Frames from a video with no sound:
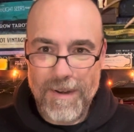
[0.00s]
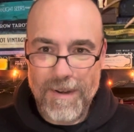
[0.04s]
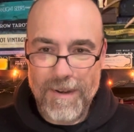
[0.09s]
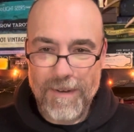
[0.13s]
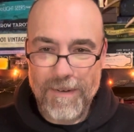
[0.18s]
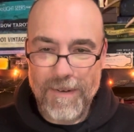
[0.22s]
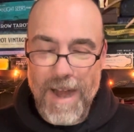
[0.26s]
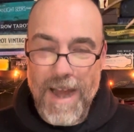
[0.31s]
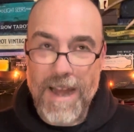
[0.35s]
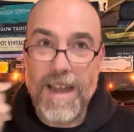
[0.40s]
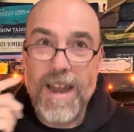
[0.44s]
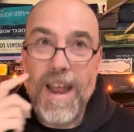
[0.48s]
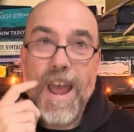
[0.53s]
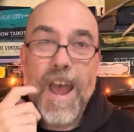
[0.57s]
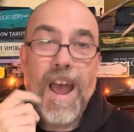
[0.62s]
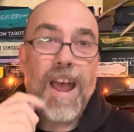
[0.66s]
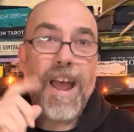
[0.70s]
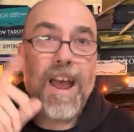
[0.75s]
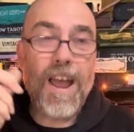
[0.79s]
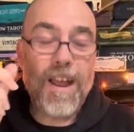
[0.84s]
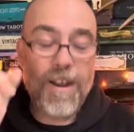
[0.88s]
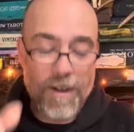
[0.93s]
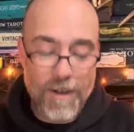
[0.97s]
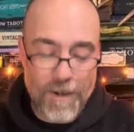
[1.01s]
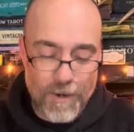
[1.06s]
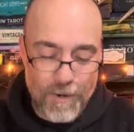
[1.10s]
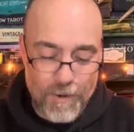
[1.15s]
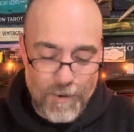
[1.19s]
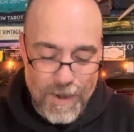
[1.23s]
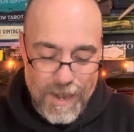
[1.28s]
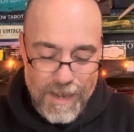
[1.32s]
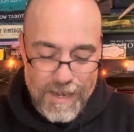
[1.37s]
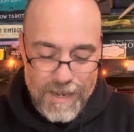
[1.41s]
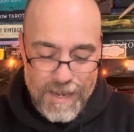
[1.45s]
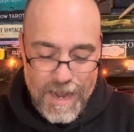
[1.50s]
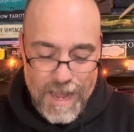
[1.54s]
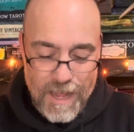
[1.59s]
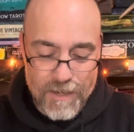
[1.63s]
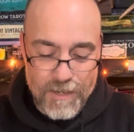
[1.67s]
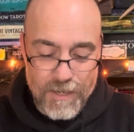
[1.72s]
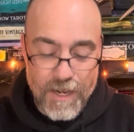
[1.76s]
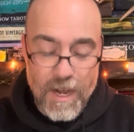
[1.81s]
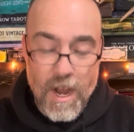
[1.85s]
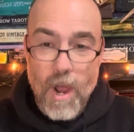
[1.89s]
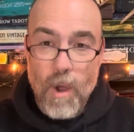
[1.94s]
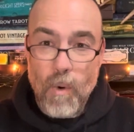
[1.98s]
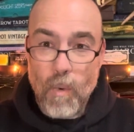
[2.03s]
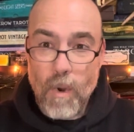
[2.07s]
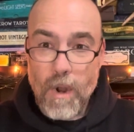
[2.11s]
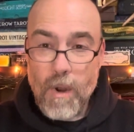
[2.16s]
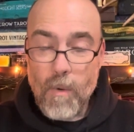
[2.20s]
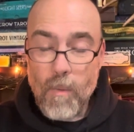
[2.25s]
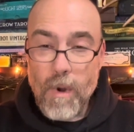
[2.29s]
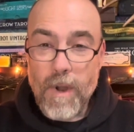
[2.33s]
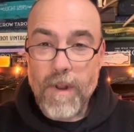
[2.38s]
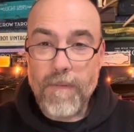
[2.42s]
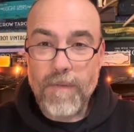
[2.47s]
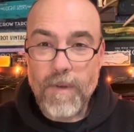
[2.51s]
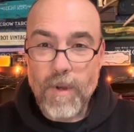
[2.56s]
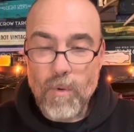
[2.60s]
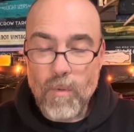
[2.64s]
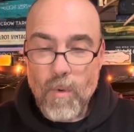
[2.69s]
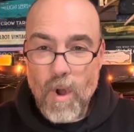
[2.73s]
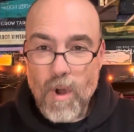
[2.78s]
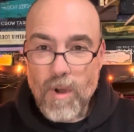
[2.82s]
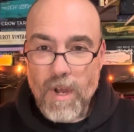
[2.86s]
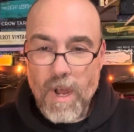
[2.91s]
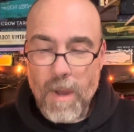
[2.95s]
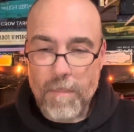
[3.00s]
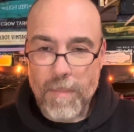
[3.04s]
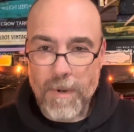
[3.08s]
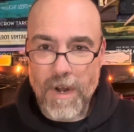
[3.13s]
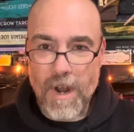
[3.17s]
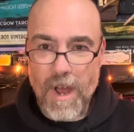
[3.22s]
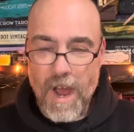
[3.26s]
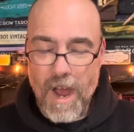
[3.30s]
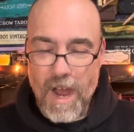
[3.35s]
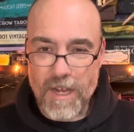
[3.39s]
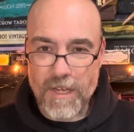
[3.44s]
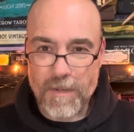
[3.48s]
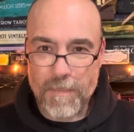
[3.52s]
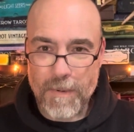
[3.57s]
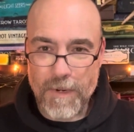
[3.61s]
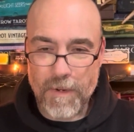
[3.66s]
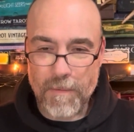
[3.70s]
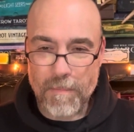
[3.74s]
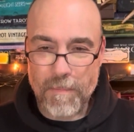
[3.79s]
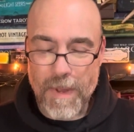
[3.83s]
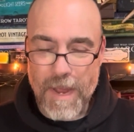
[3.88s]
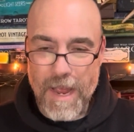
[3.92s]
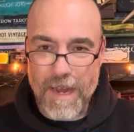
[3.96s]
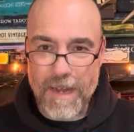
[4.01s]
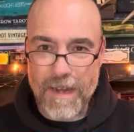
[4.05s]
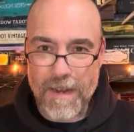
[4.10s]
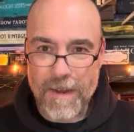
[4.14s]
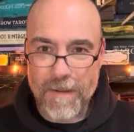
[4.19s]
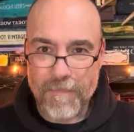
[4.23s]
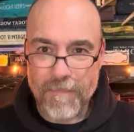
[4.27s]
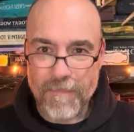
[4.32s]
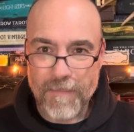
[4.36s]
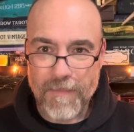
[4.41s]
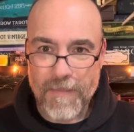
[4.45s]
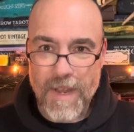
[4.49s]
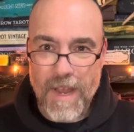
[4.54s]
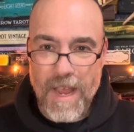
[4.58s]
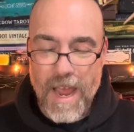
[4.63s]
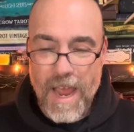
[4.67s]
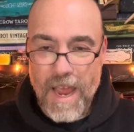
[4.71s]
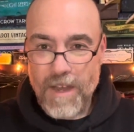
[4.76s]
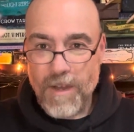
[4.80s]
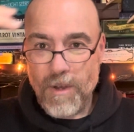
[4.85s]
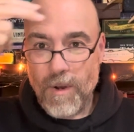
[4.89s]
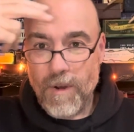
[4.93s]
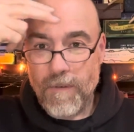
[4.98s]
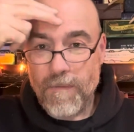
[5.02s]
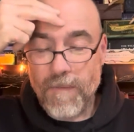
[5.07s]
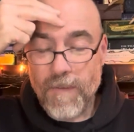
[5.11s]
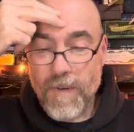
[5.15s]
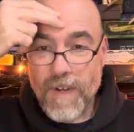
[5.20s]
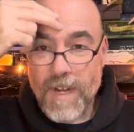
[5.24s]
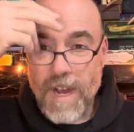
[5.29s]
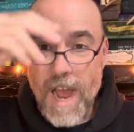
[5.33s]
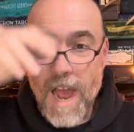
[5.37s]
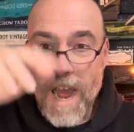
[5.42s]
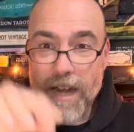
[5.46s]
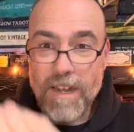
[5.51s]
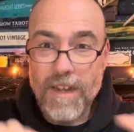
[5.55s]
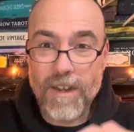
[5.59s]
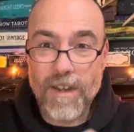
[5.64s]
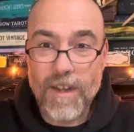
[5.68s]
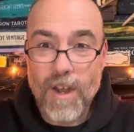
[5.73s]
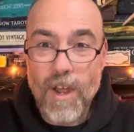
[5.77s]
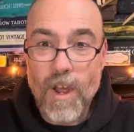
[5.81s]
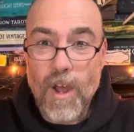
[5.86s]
right? I heard a great analogy. What if you woke up in a hospital bed and you had forgotten